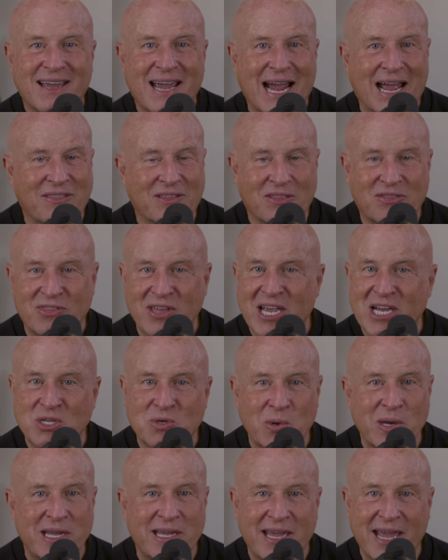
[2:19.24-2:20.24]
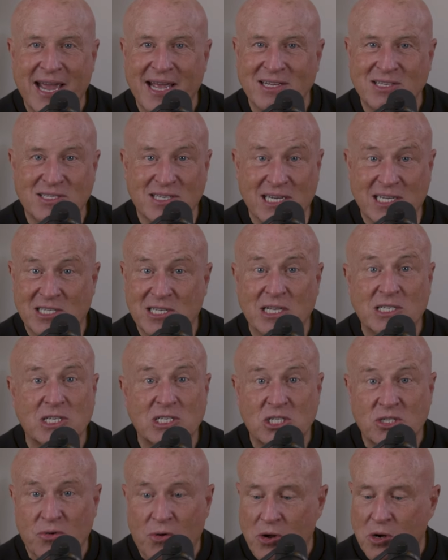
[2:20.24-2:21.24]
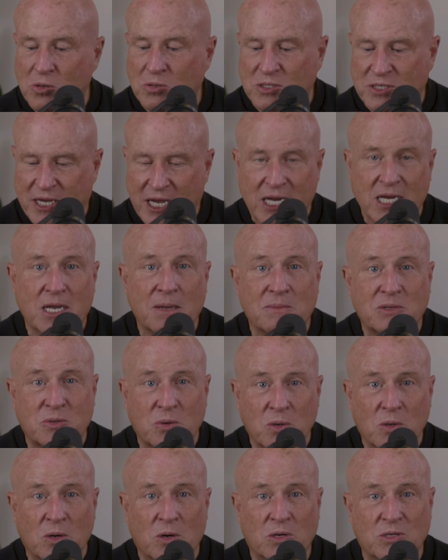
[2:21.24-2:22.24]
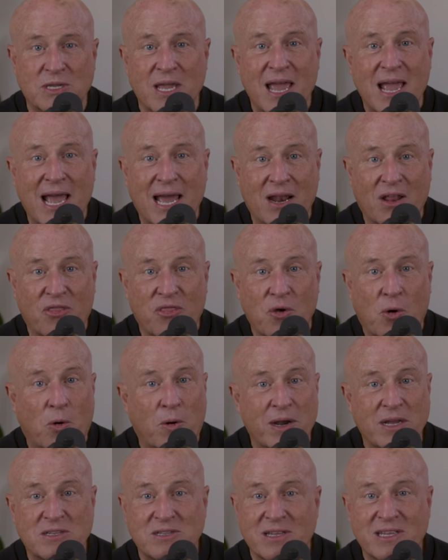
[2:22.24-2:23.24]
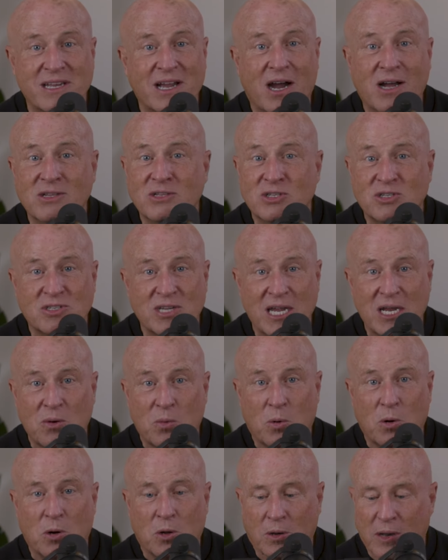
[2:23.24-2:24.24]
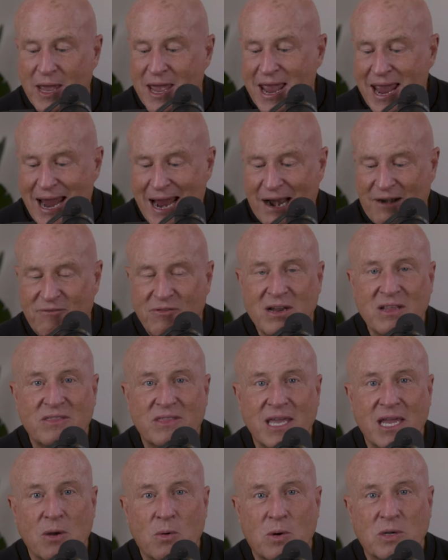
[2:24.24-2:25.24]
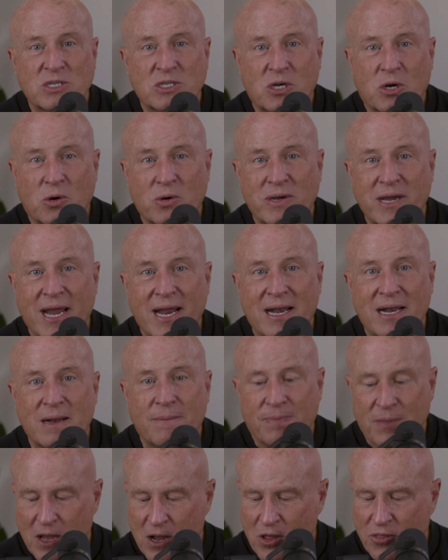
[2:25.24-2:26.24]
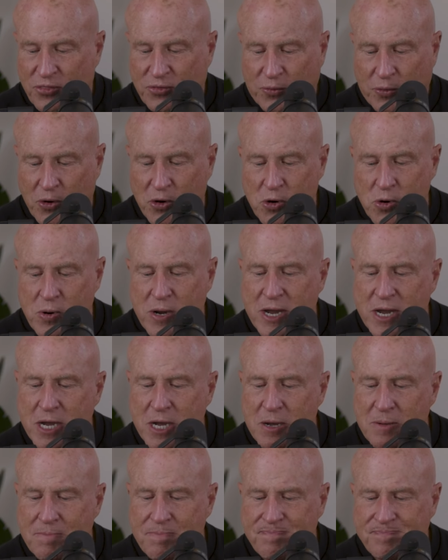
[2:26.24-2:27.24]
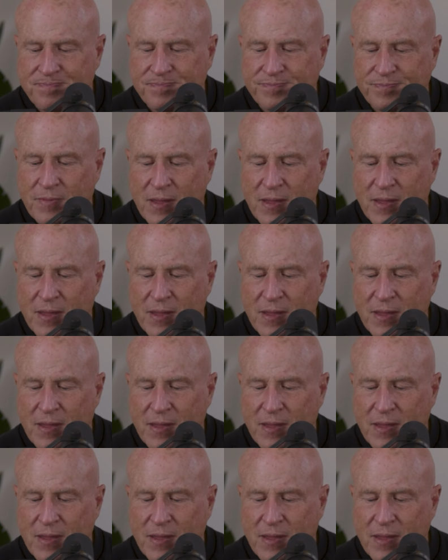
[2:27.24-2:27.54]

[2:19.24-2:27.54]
and the things we can't see, such as thrones, kingdoms, rulers, and authorities in the unseen world. Everything was created through Him